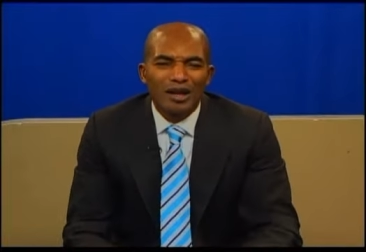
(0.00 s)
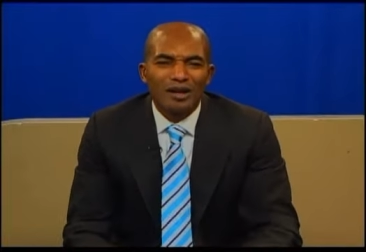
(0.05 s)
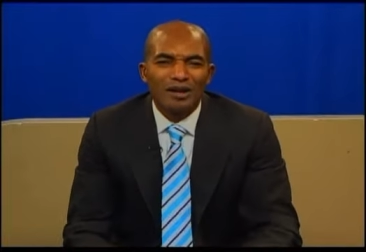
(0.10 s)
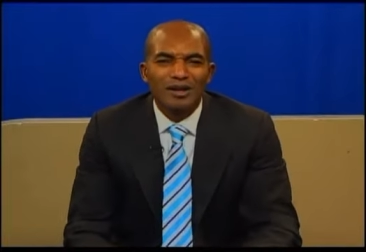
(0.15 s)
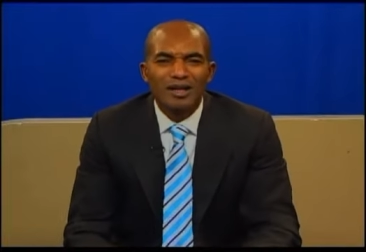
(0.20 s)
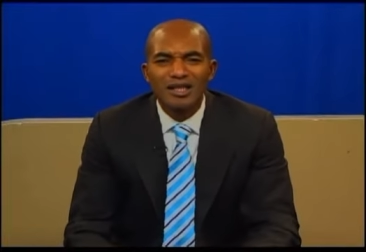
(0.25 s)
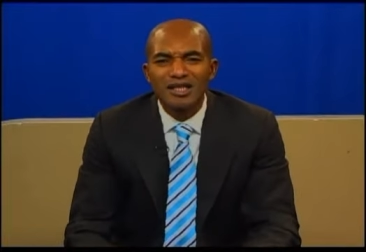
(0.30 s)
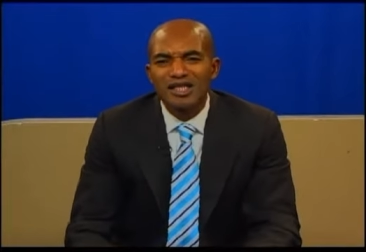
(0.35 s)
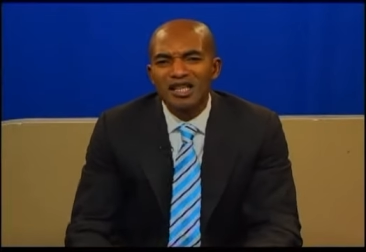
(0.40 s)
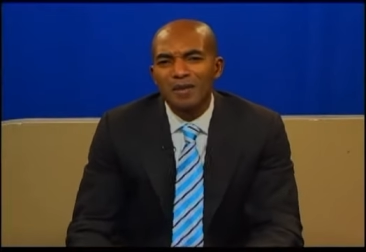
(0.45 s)

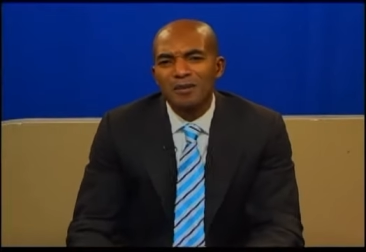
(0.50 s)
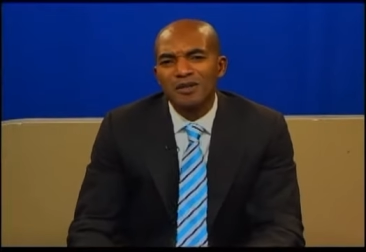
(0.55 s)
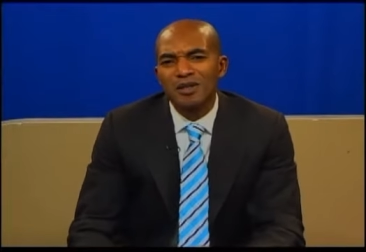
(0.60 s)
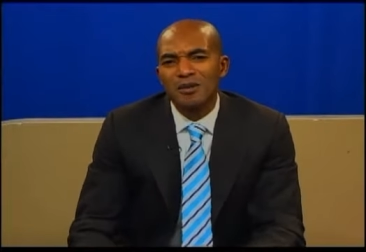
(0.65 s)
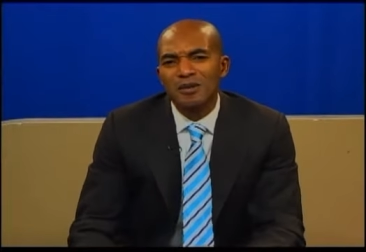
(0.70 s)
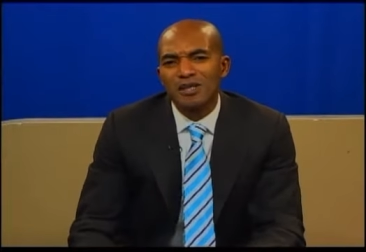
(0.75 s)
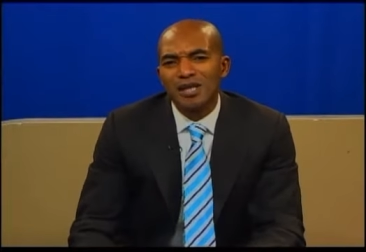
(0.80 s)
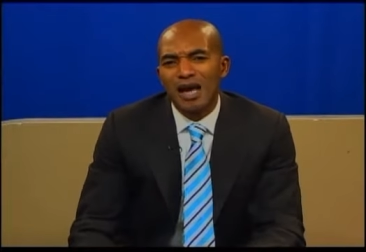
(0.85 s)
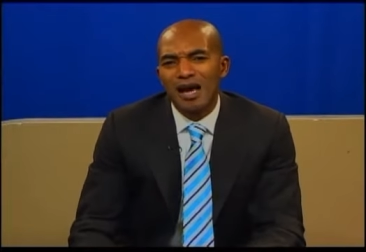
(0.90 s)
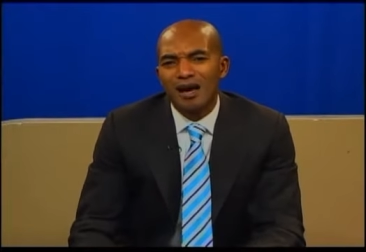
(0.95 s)
these
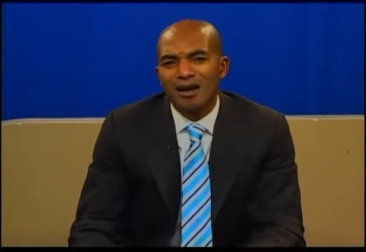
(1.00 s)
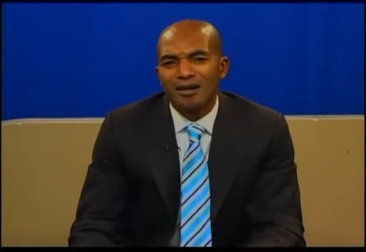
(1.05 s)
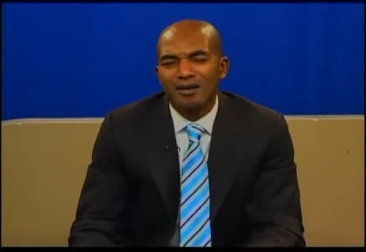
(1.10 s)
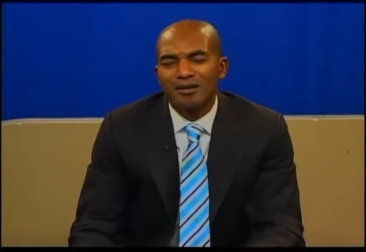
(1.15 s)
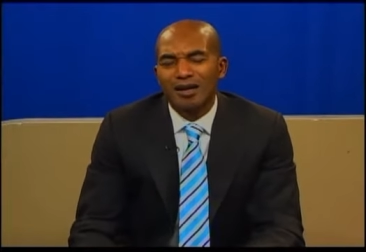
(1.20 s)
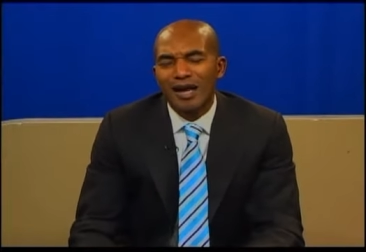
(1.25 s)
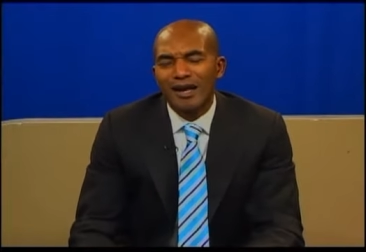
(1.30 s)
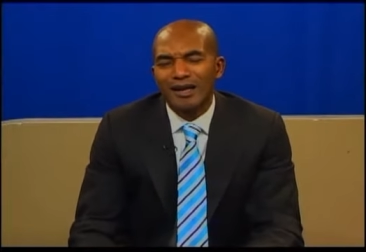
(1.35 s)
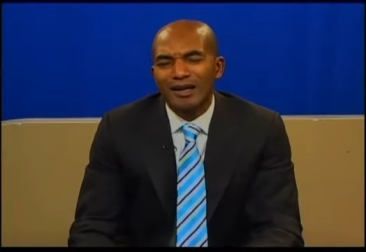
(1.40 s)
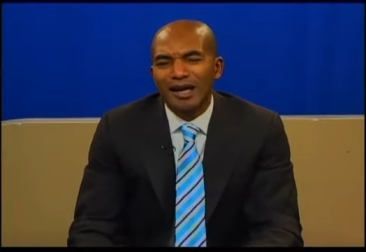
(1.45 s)
symptoms are
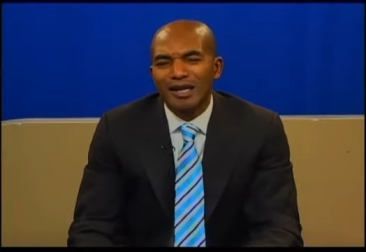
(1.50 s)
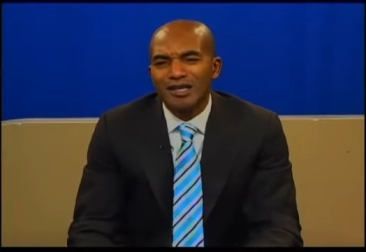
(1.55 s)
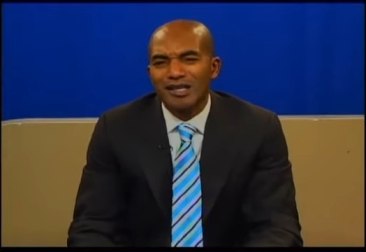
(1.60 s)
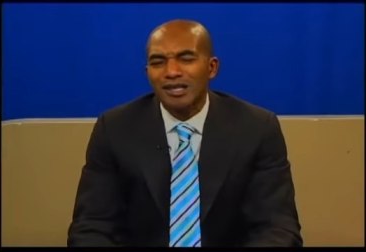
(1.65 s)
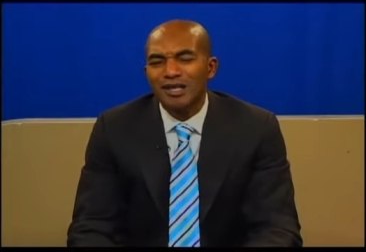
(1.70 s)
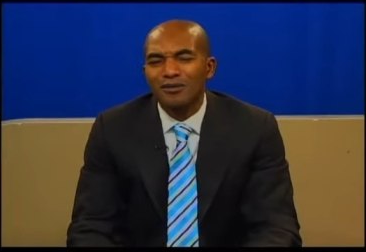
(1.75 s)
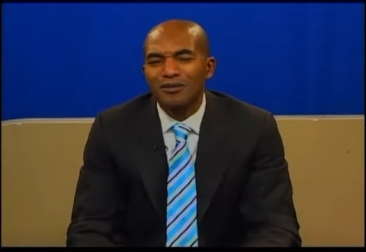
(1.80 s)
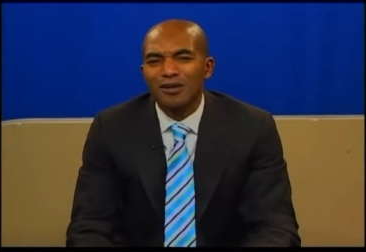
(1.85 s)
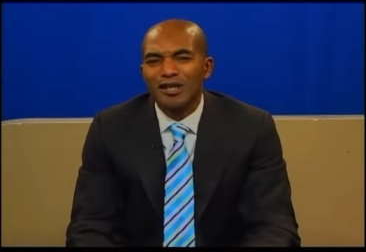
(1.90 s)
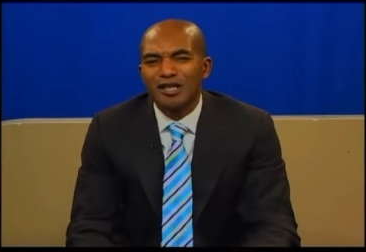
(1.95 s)
like
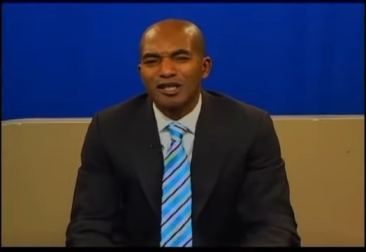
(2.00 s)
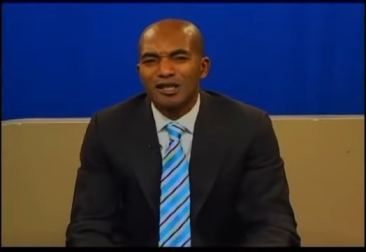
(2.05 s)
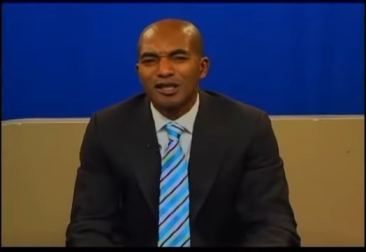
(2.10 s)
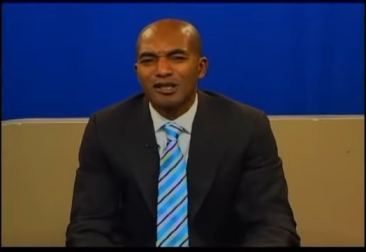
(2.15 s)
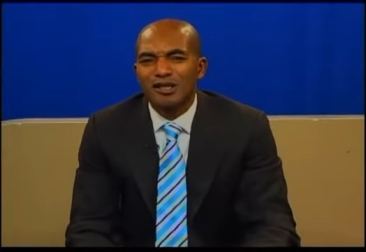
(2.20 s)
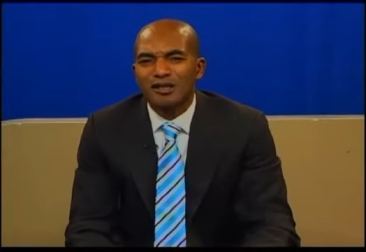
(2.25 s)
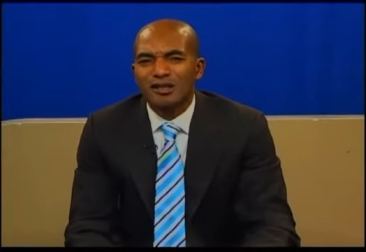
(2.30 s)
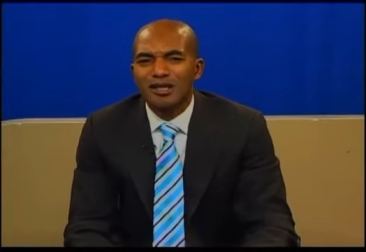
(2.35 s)
as if it's,